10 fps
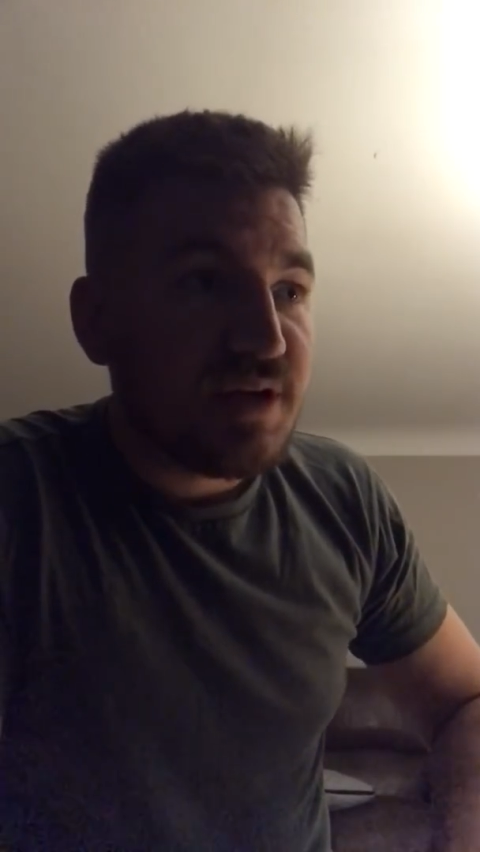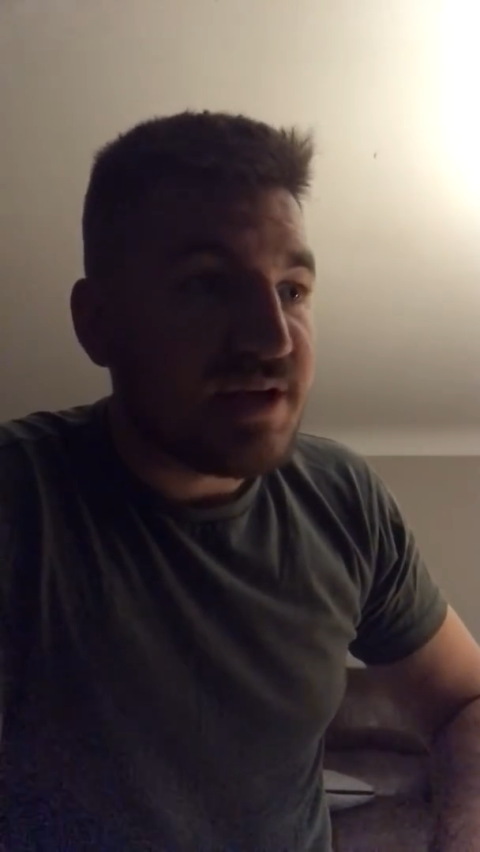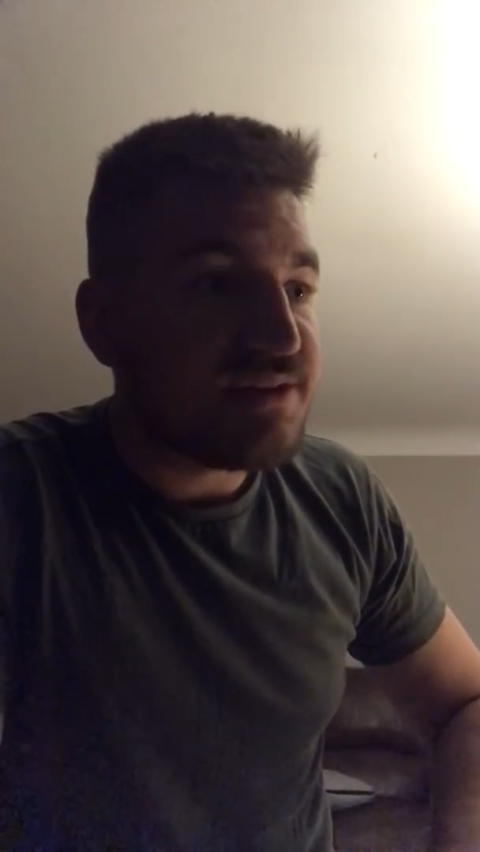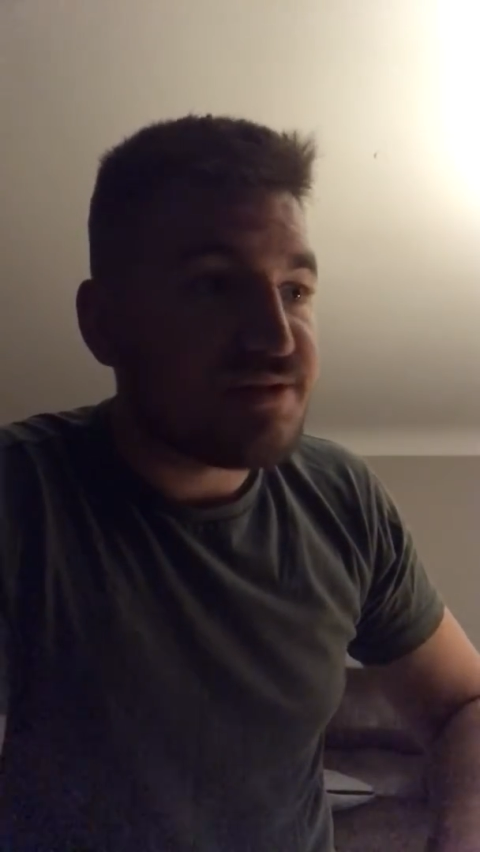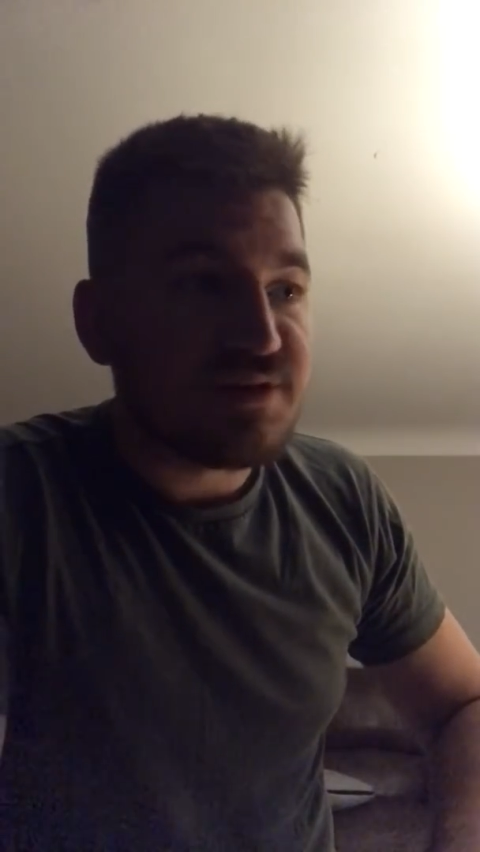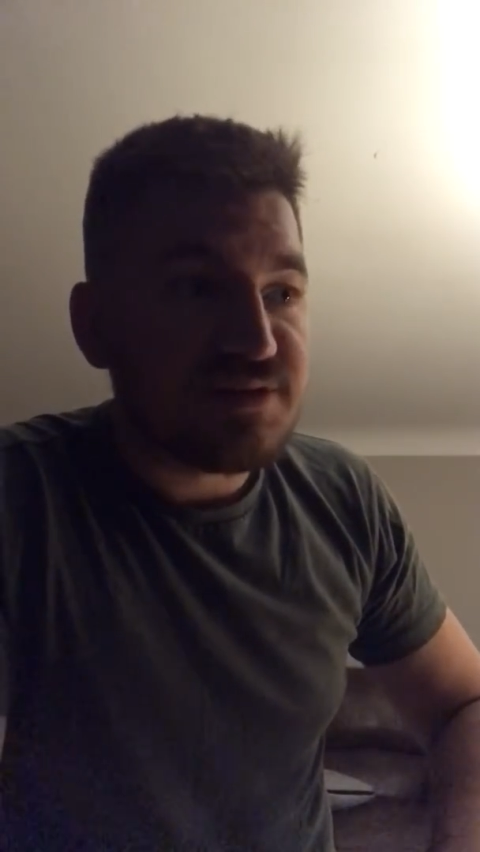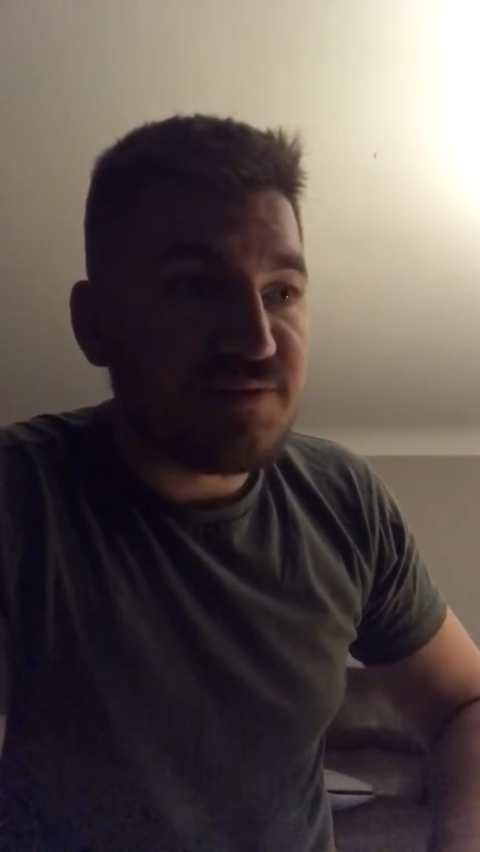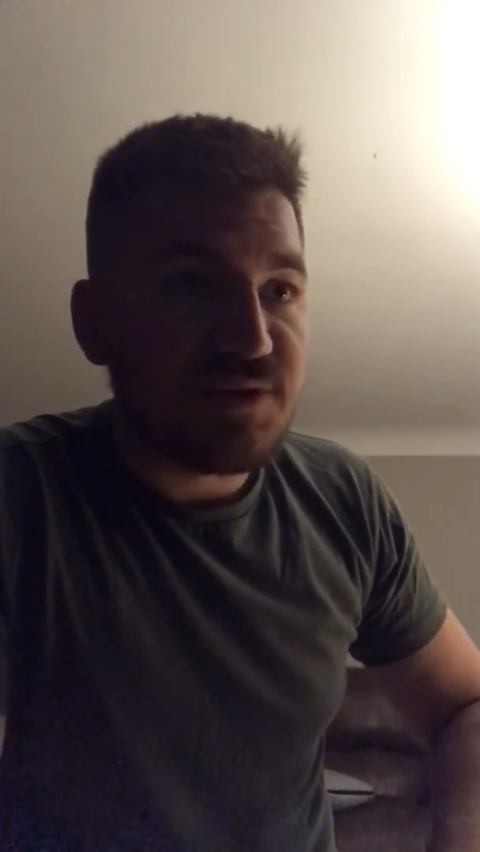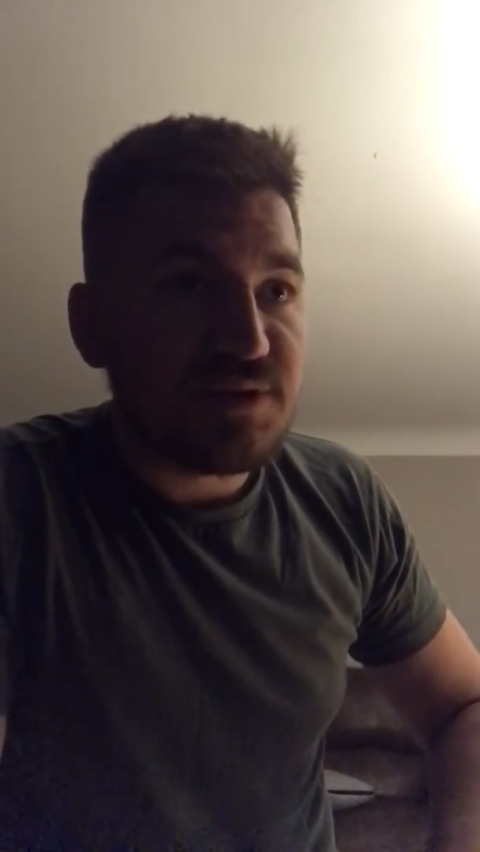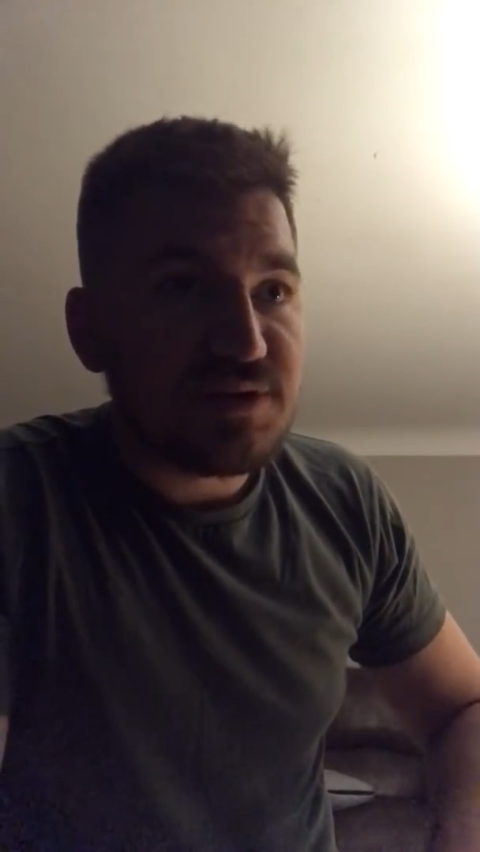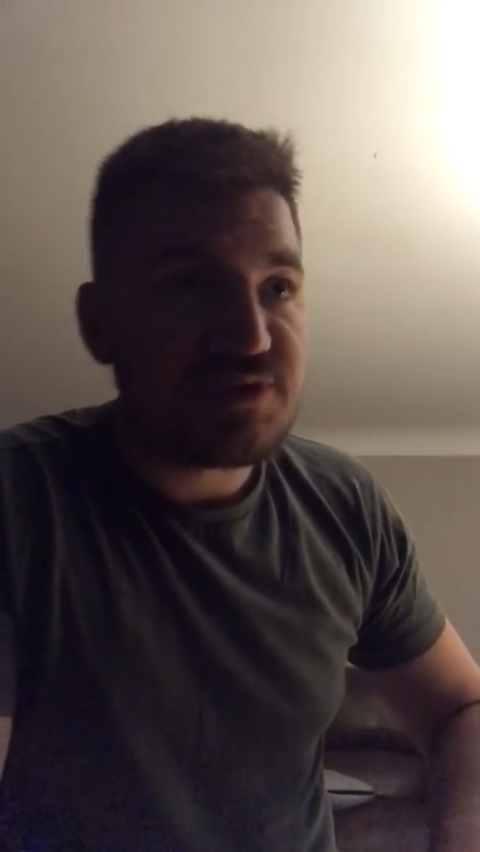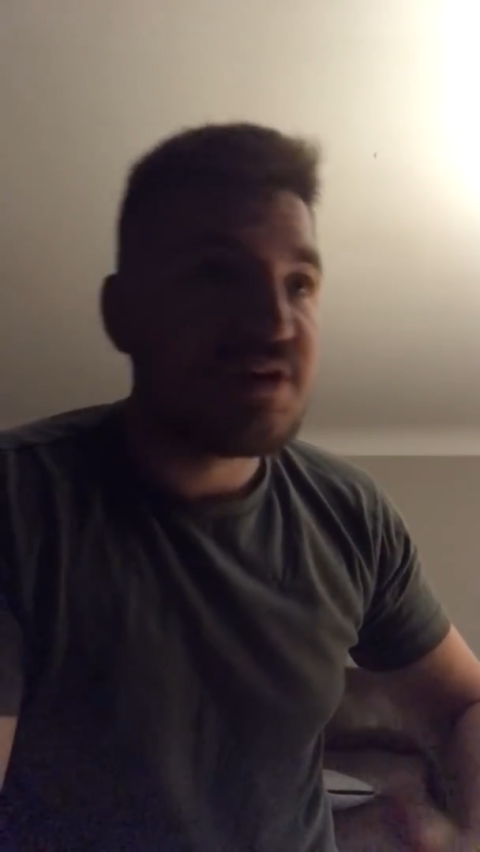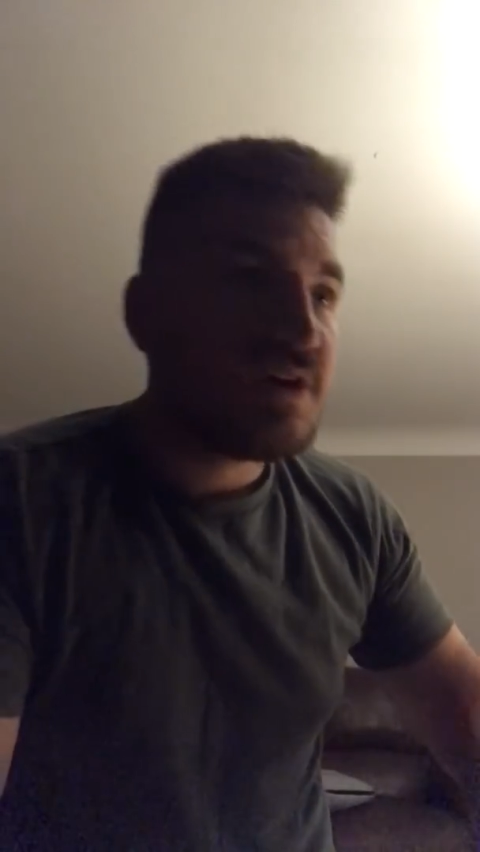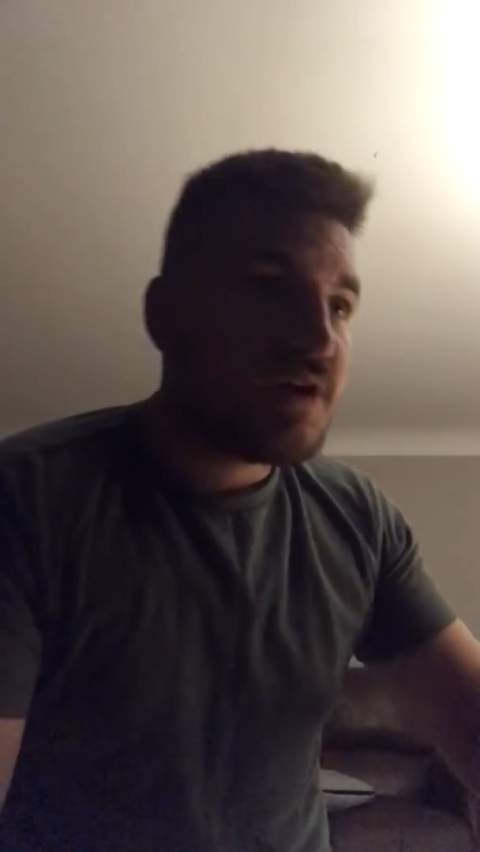innocent civilians,